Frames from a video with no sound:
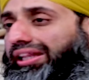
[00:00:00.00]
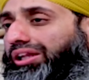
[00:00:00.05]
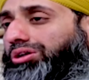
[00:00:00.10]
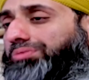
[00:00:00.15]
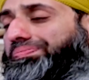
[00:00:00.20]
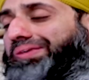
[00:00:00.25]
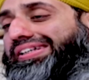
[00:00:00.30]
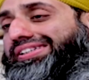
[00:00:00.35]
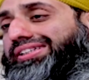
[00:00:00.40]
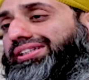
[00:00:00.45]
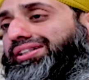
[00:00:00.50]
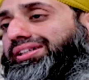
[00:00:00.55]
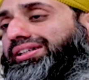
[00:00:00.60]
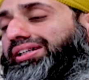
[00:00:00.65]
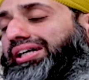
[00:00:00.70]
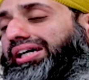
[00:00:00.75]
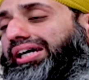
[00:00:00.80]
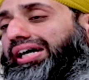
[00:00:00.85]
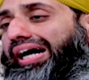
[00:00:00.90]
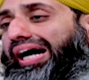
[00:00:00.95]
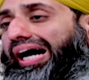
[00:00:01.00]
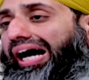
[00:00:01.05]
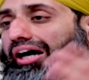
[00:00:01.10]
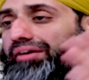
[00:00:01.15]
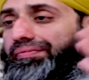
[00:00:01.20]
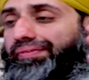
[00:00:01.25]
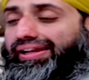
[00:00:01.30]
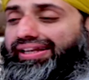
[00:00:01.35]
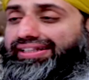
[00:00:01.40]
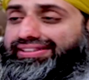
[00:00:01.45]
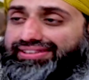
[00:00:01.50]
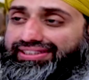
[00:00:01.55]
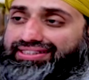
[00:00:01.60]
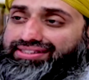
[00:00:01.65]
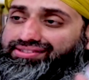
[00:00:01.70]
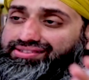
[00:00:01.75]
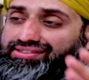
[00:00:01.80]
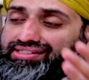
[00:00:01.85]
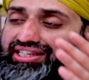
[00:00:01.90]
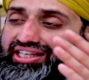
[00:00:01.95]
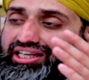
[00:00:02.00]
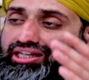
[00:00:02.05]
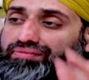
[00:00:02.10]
then no matter how many sins